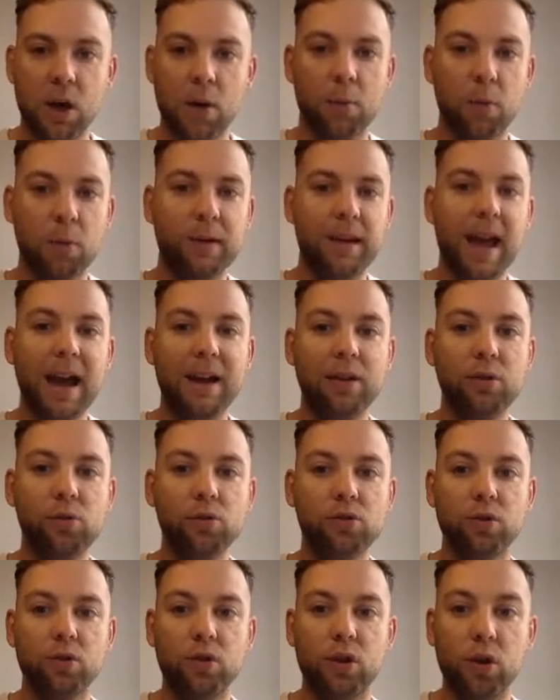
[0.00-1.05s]
but we can
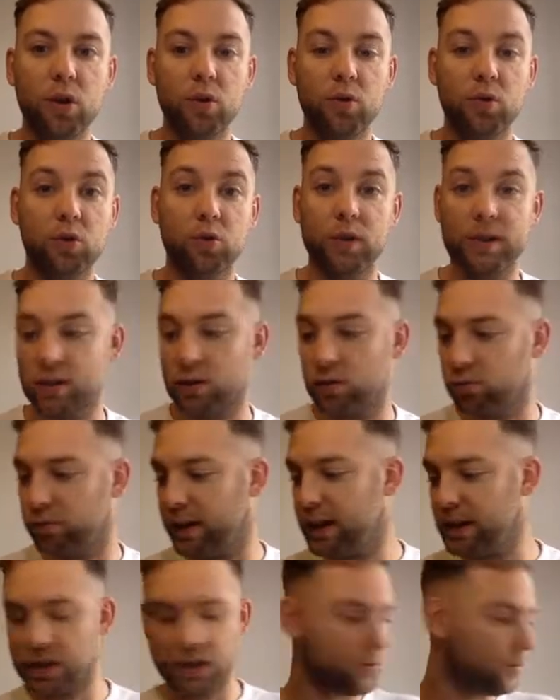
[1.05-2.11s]
also use critical
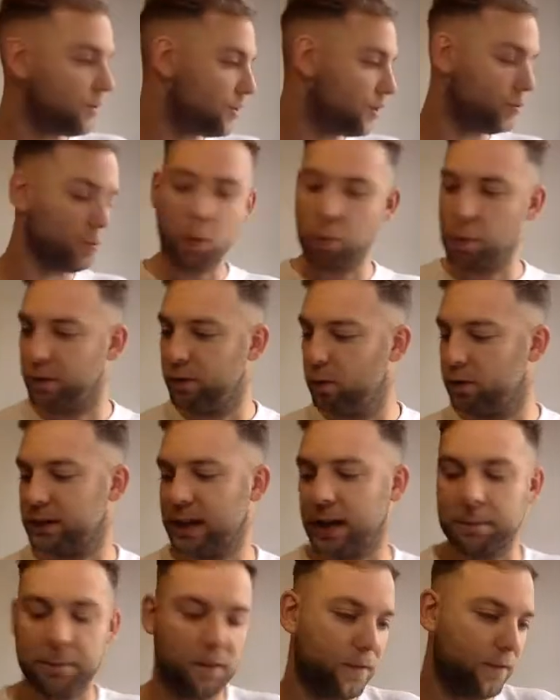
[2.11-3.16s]
regions, which is what we've looked
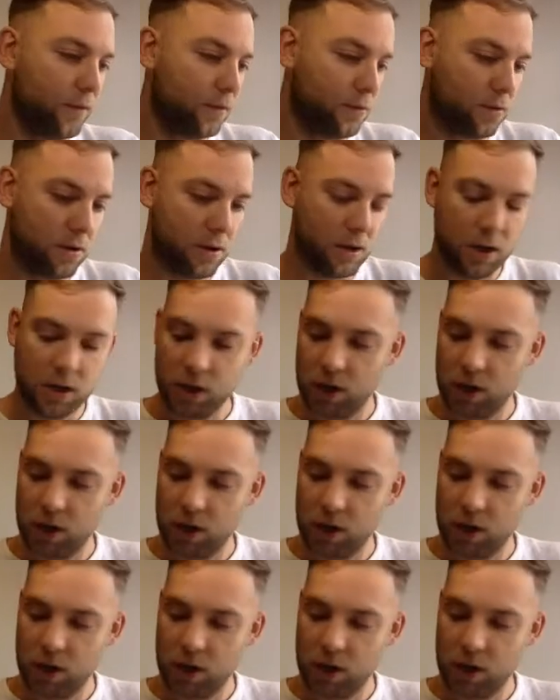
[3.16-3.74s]
at before.